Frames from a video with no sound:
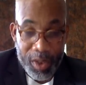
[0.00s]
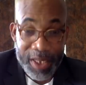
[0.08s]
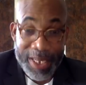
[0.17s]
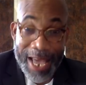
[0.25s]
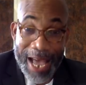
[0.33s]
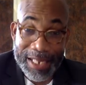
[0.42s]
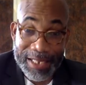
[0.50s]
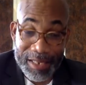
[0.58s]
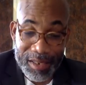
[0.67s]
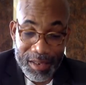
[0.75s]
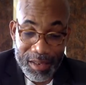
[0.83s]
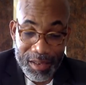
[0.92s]
He
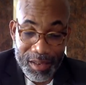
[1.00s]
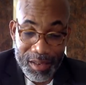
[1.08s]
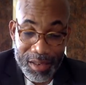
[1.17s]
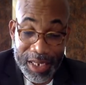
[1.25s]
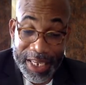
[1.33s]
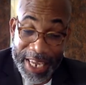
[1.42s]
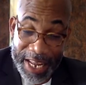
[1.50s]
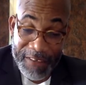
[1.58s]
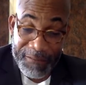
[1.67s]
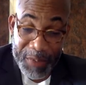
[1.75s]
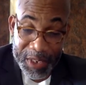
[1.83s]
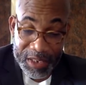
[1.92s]
asked the
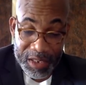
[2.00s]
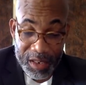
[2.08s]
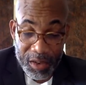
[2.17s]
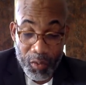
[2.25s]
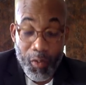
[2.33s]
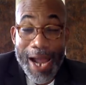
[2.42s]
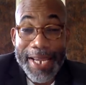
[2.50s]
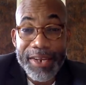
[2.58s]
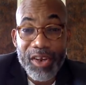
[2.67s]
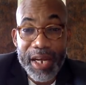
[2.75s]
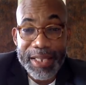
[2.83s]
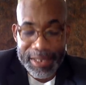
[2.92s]
Kenneth person, why
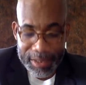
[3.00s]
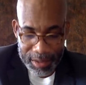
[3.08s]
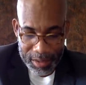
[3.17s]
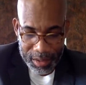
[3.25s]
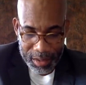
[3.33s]
not?